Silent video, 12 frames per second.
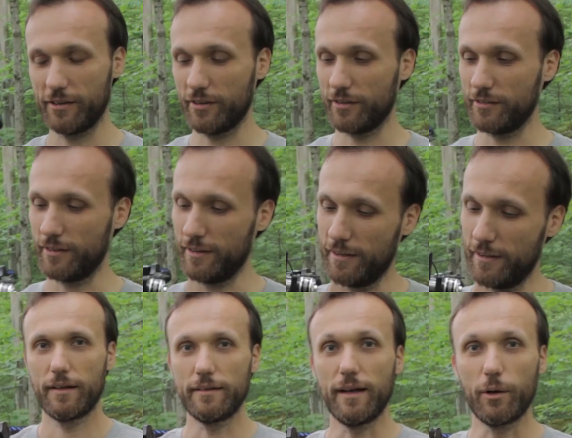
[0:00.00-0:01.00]
So
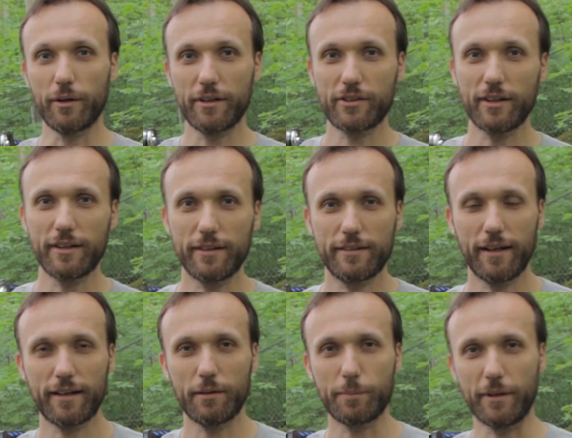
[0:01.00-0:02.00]
now it is going to
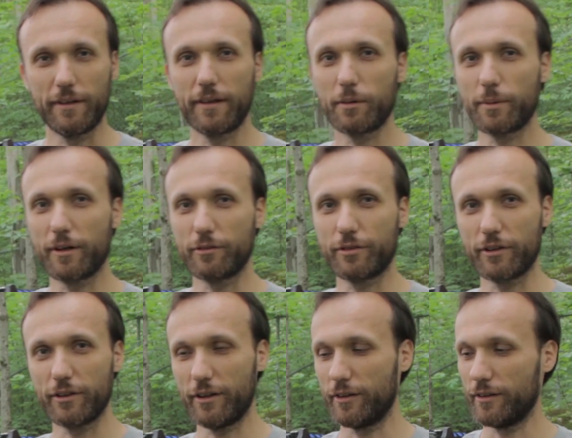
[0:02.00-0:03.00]
take up a little bit of
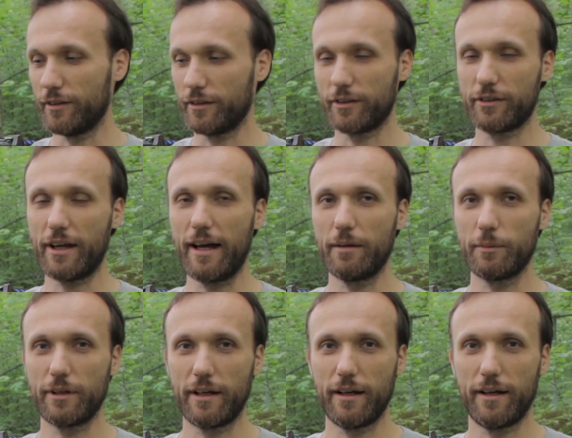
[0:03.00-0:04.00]
your
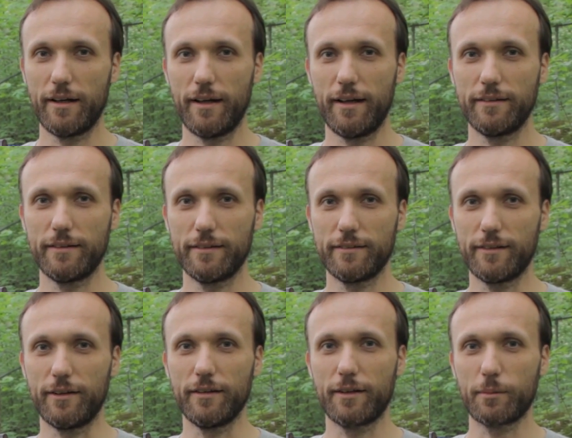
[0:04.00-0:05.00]
time and
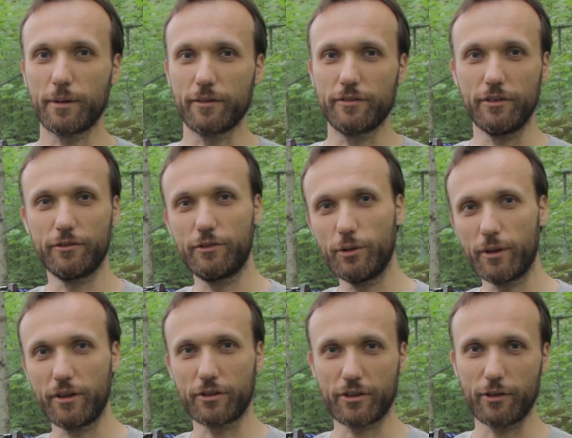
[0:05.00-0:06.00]
a little bit of
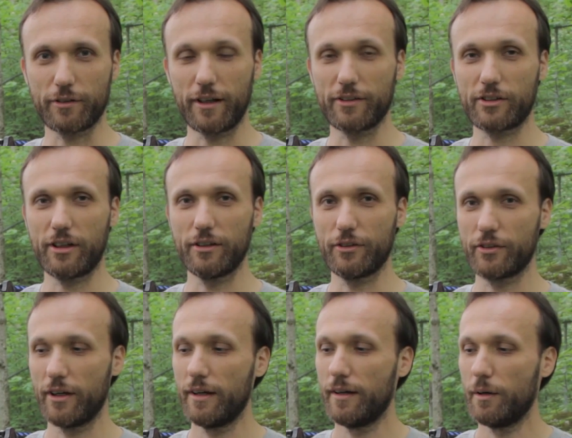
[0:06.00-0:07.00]
do-it-yourself kind of skills,
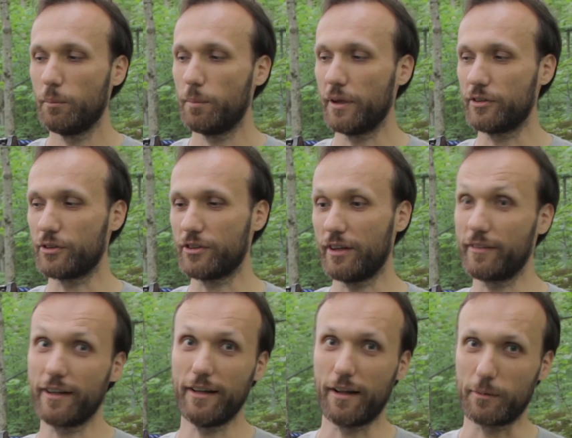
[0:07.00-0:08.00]
but you're
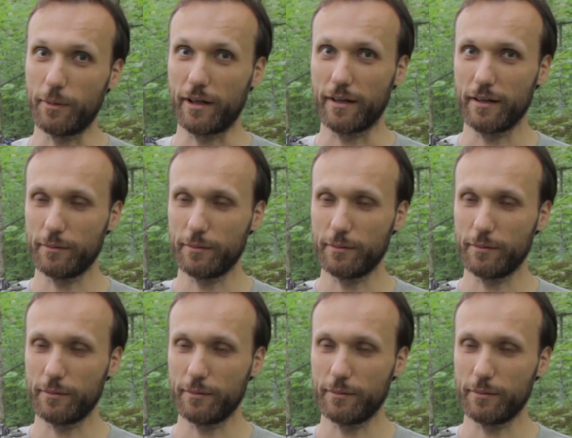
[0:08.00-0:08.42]
saving a lot of money.